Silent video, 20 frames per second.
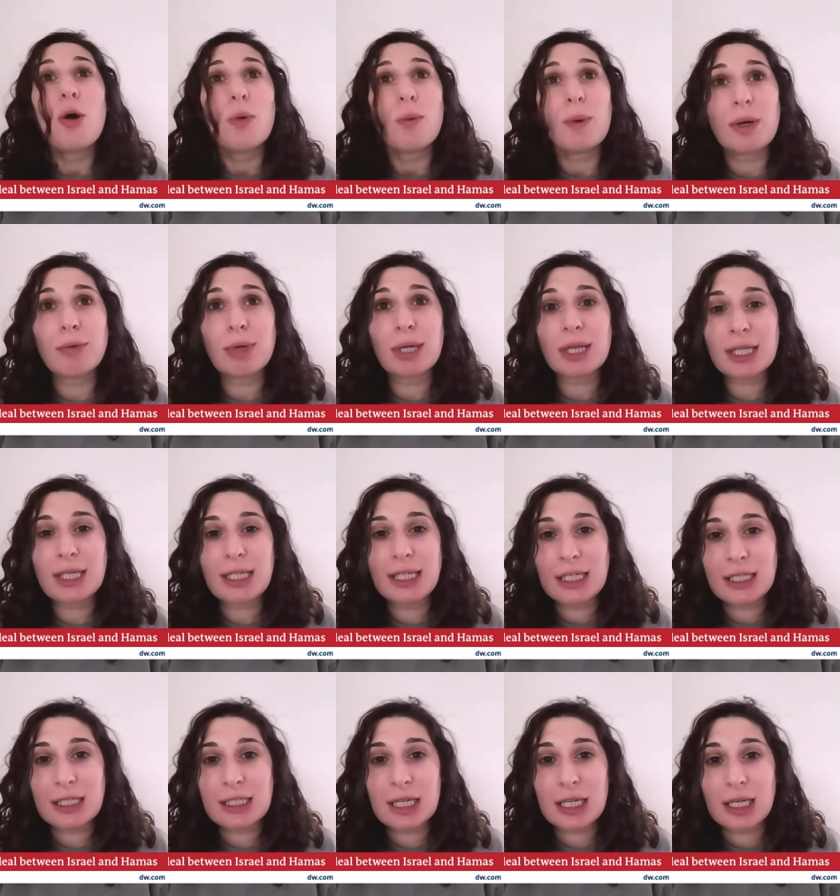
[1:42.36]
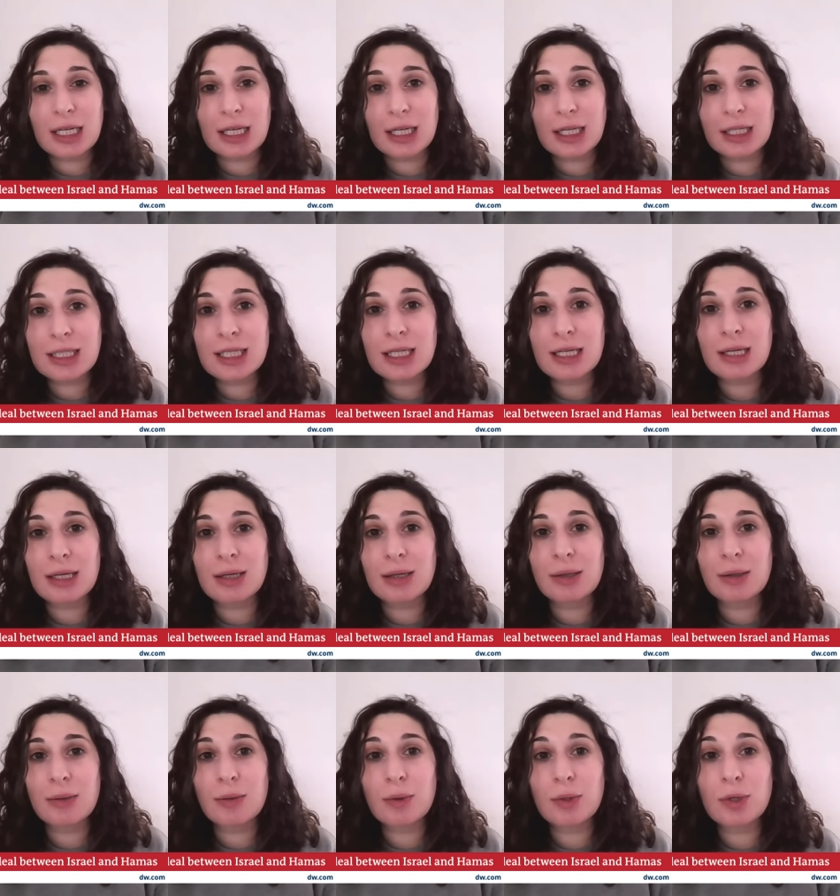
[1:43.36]
we really need to
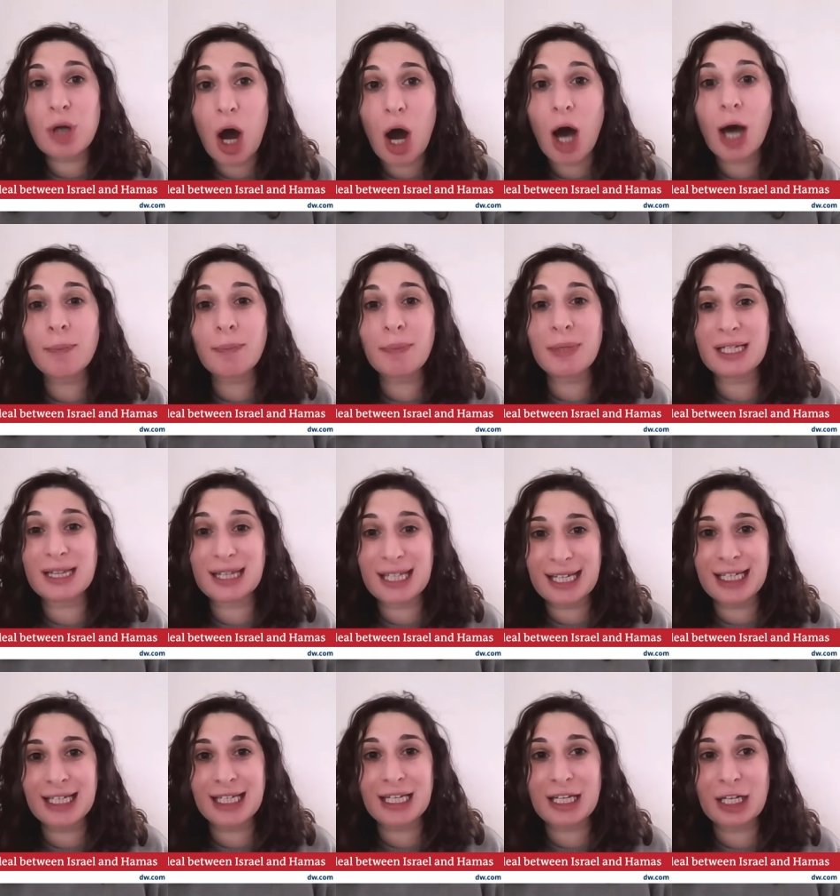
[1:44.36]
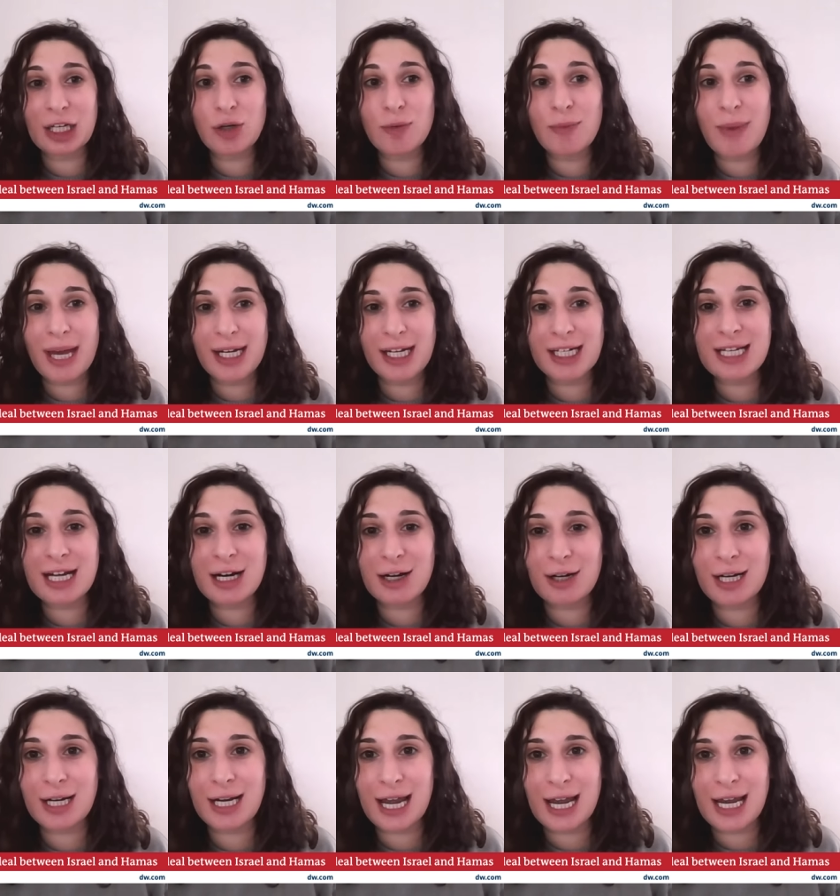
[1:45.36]
to not be linking
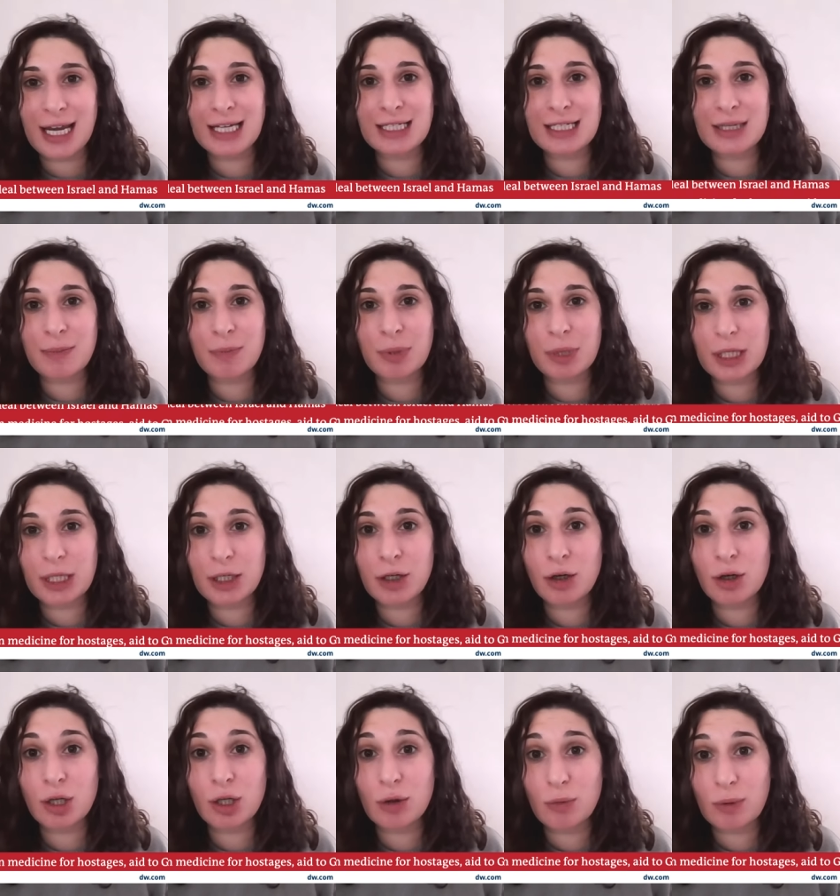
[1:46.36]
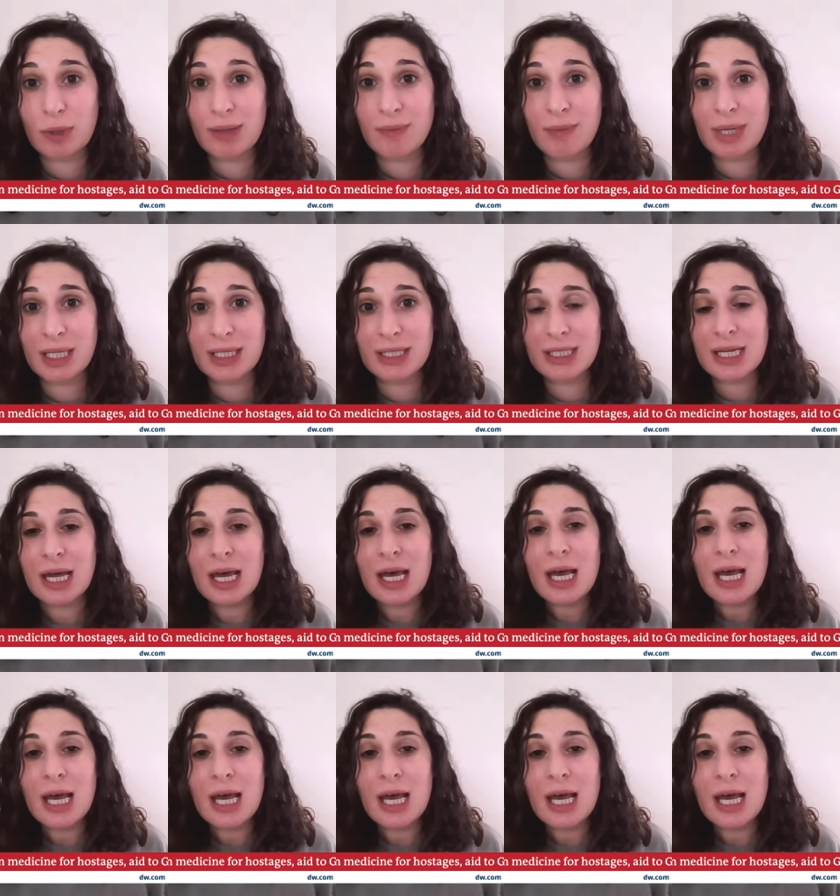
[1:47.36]
humanitarian aid to political agreements.